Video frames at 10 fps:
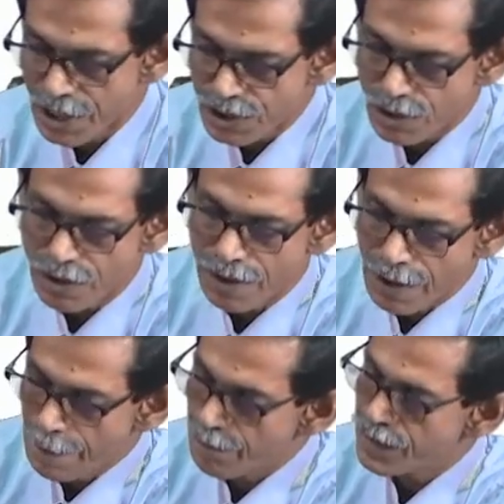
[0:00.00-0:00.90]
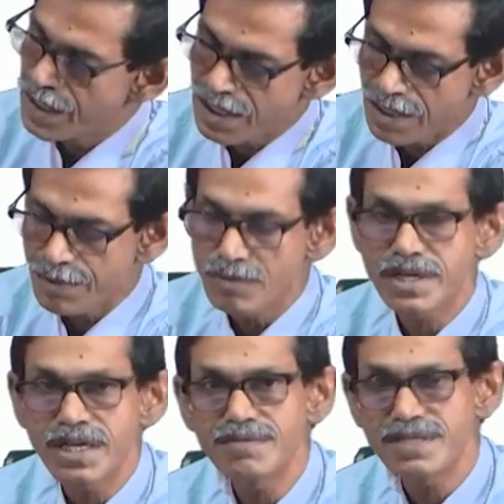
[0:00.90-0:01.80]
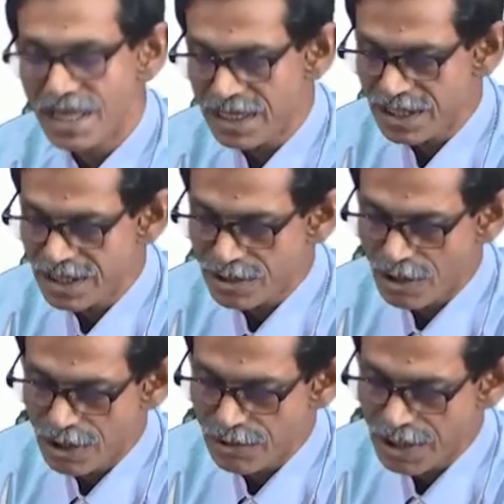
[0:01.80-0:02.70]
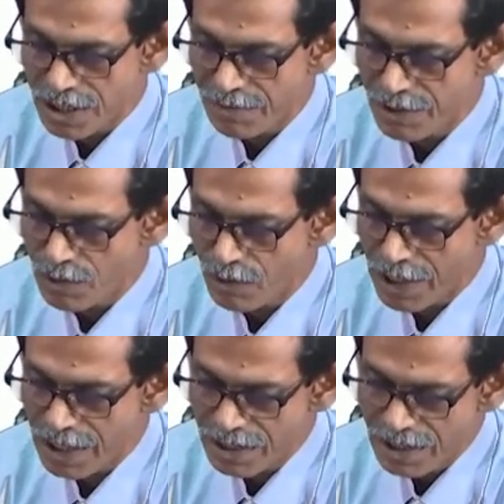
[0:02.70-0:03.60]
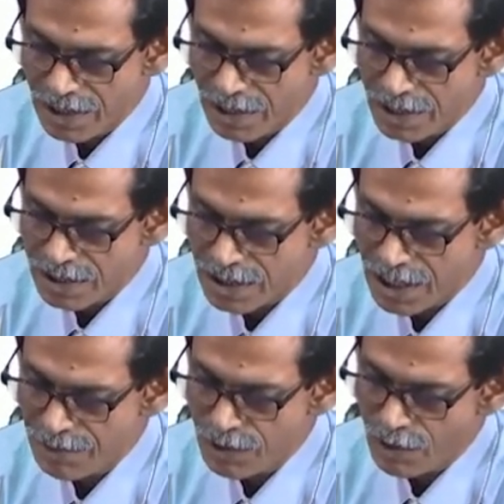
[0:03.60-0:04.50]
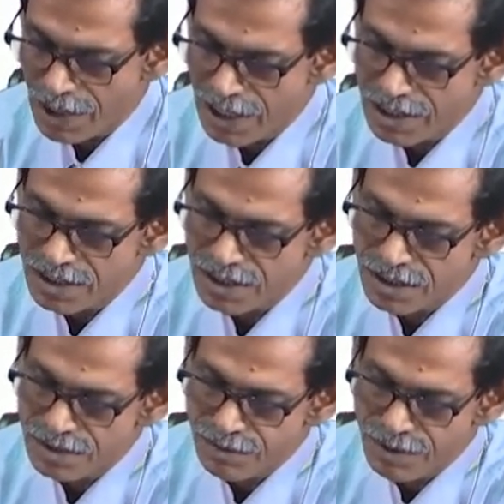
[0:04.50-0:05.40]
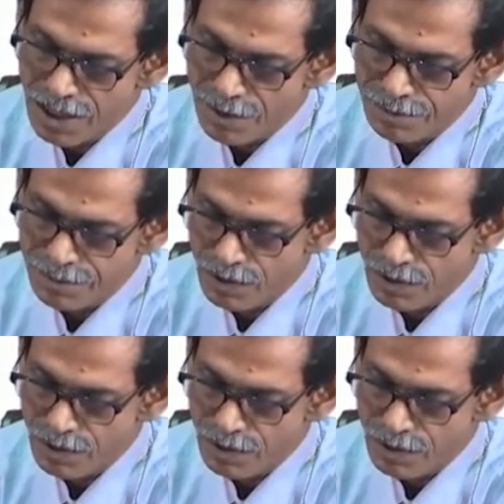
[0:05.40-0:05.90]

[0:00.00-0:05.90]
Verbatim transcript: So, then if you keep this antigen solution everywhere, it is everywhere antigen is fill up.